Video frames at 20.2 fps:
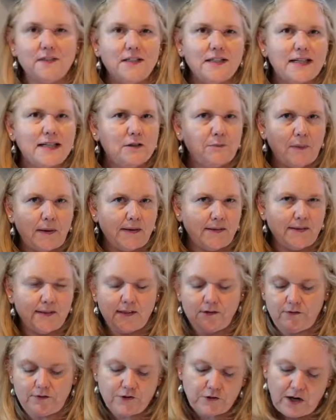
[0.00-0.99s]

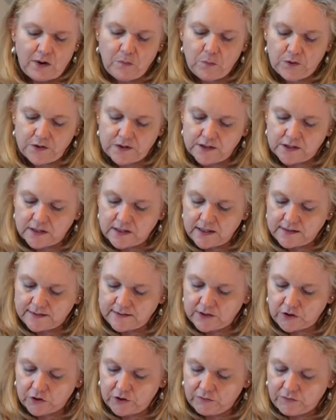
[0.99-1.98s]
Expensive, so I wouldn't
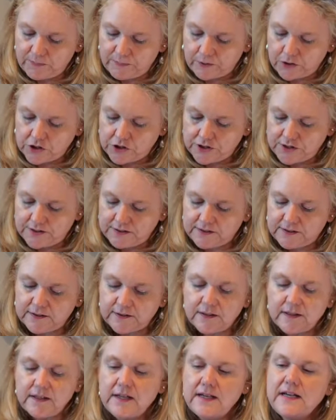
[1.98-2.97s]
necessarily repurchase.
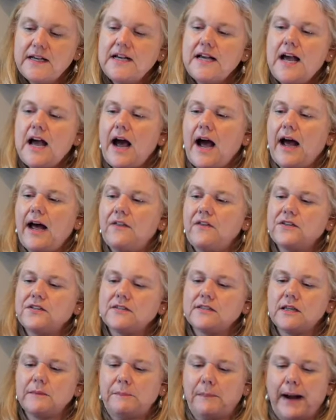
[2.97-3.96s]
This
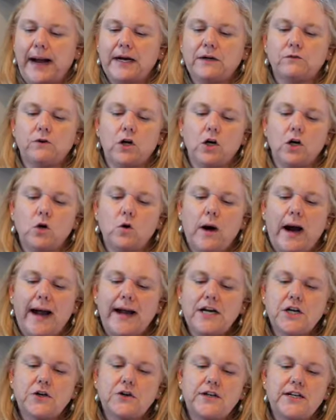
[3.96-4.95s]
is the Biro
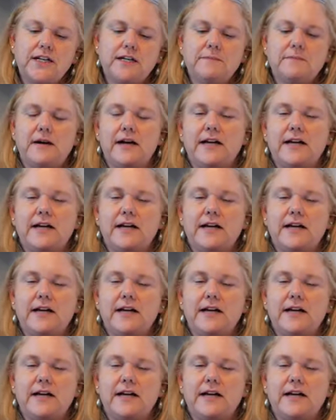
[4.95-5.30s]
eye cream.